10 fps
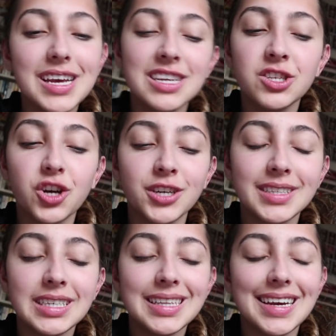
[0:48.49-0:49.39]
It is
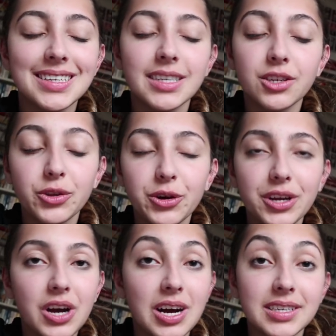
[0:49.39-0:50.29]
currently like
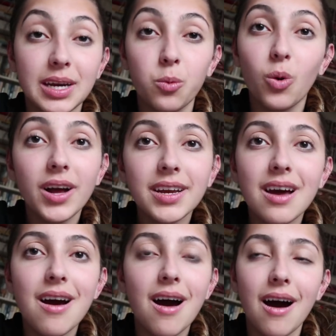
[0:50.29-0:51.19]
6.30 on day one.
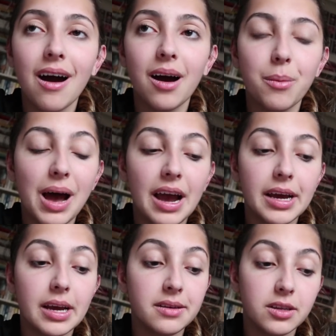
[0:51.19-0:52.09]
Um,
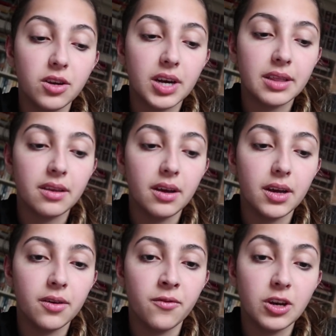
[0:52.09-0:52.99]
I did look at
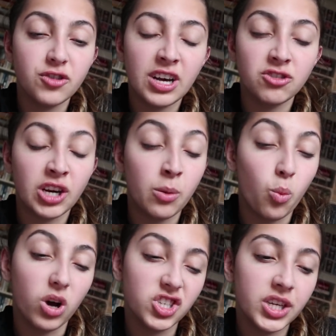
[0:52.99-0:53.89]
the video challenge. I
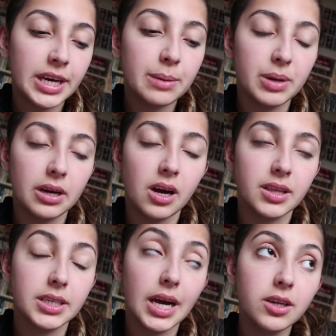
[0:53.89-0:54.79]
didn't watch it yet, but I got
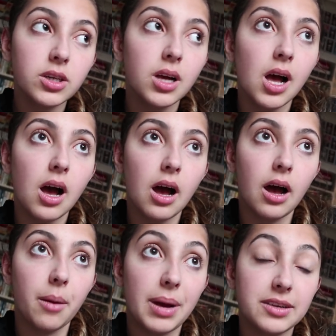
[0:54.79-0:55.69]
the title.
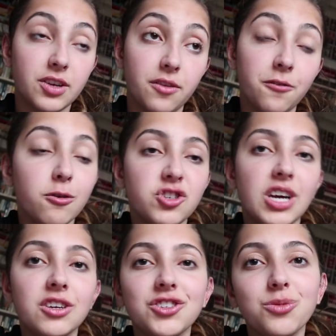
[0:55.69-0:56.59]
Um, I saw the photo
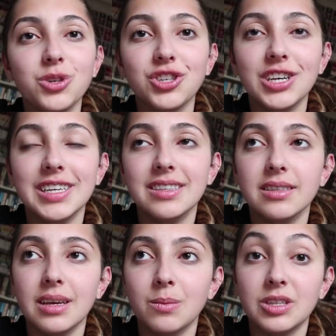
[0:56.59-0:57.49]
challenge, which is the
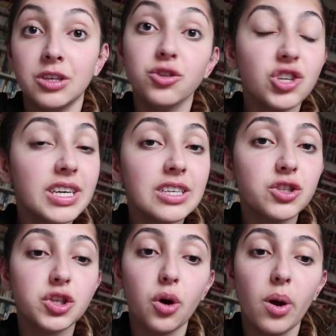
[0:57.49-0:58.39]
same as it usually is.
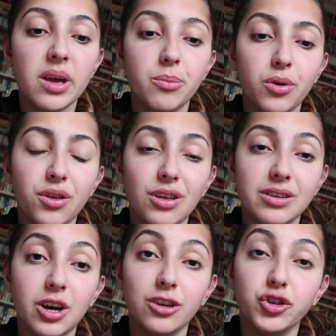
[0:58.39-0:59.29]
So, a book
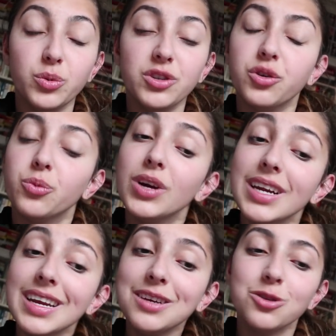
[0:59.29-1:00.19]
that got you into reading.